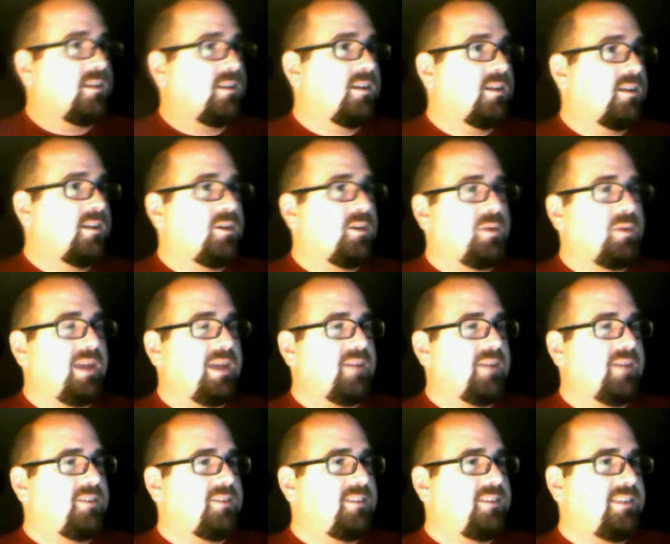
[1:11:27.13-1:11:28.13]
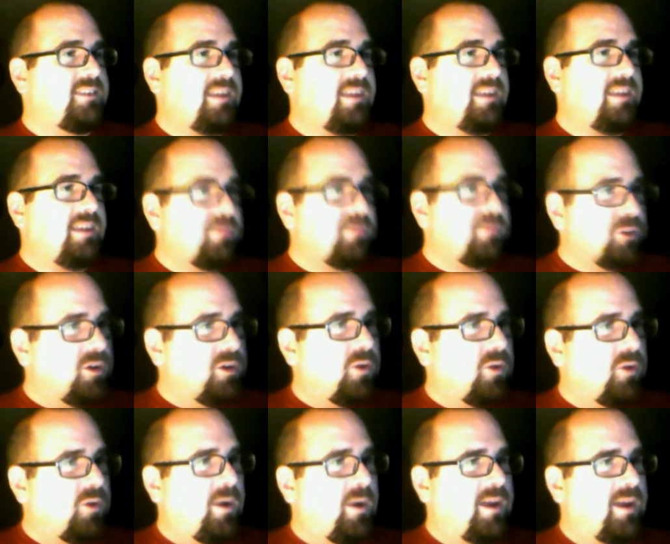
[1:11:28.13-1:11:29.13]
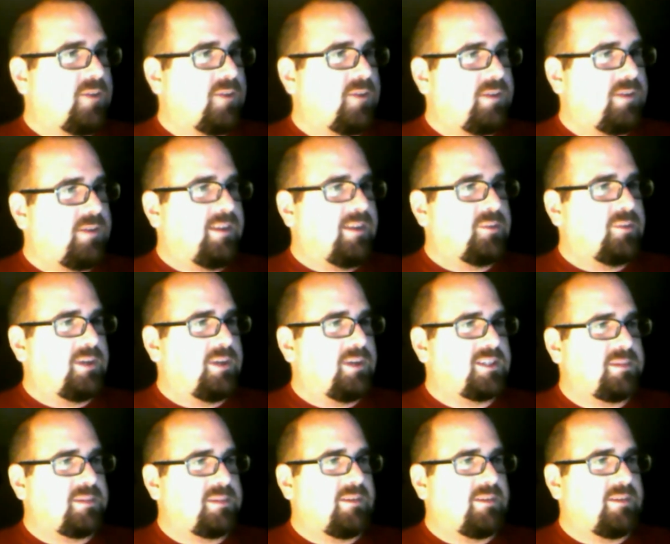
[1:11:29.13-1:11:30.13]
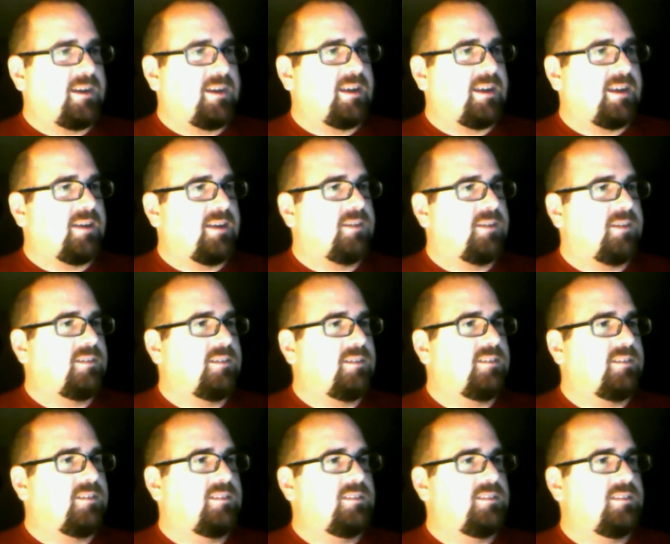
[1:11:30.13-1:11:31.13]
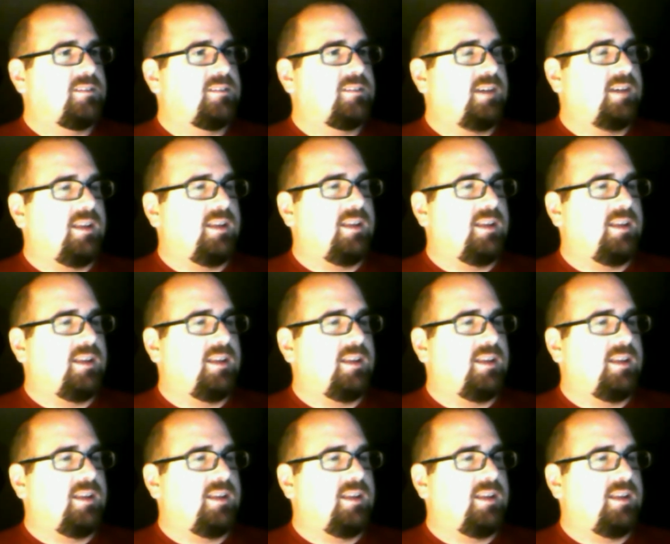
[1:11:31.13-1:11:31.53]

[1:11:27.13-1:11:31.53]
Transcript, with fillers: We have several Hawaii fans watching me right now. Hello,